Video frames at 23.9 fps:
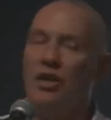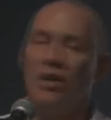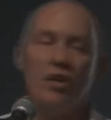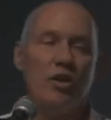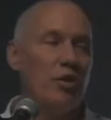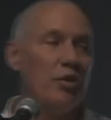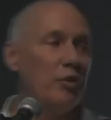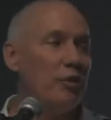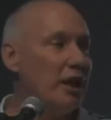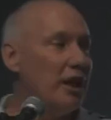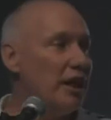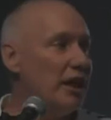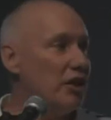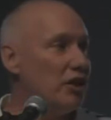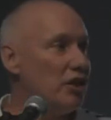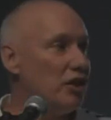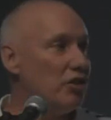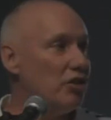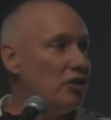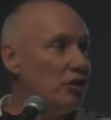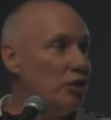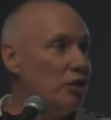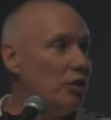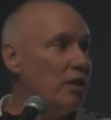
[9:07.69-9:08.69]
You're really
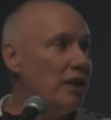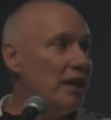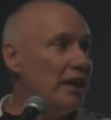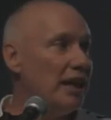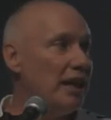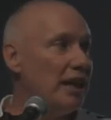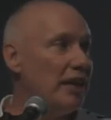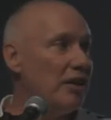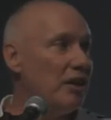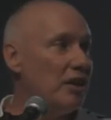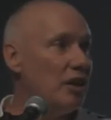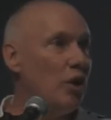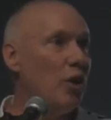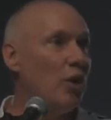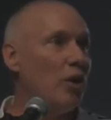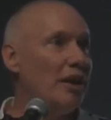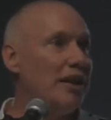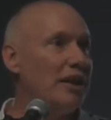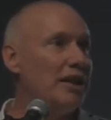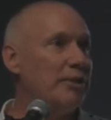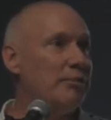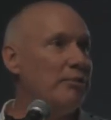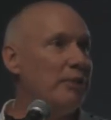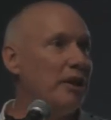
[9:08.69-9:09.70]
just tuning into the
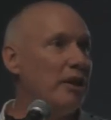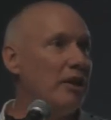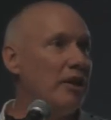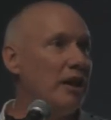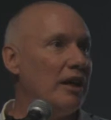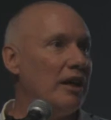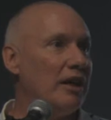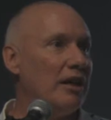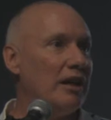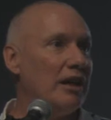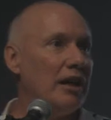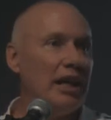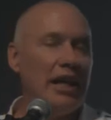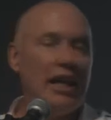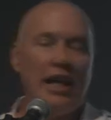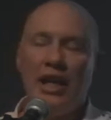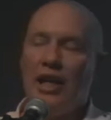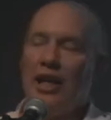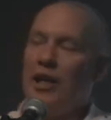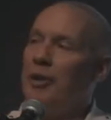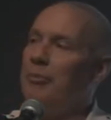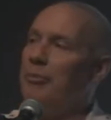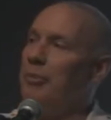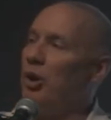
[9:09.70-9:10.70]
Holy Spirit
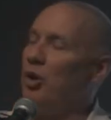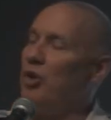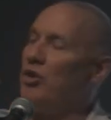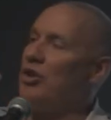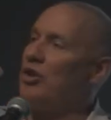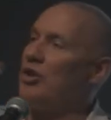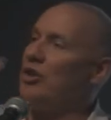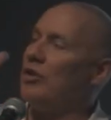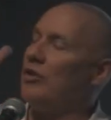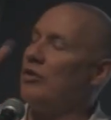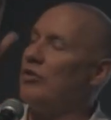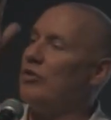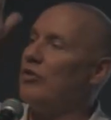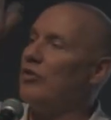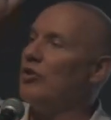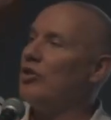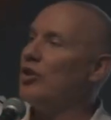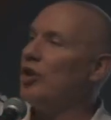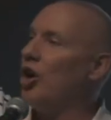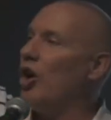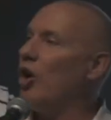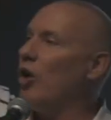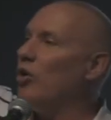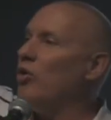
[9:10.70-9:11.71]
in the most
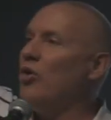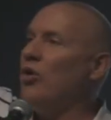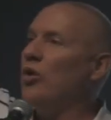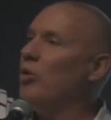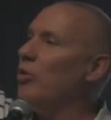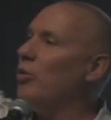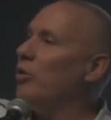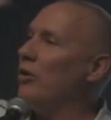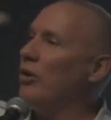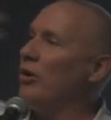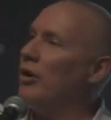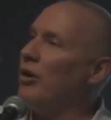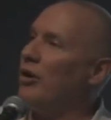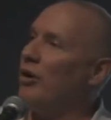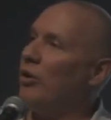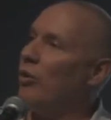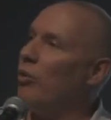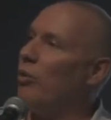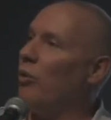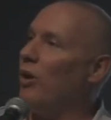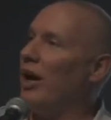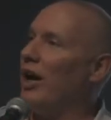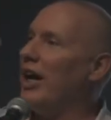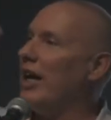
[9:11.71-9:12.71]
total
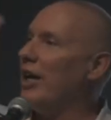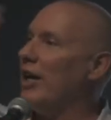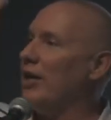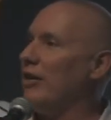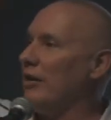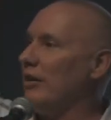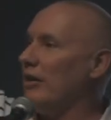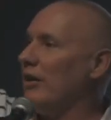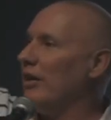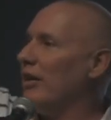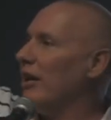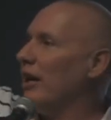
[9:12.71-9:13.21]
way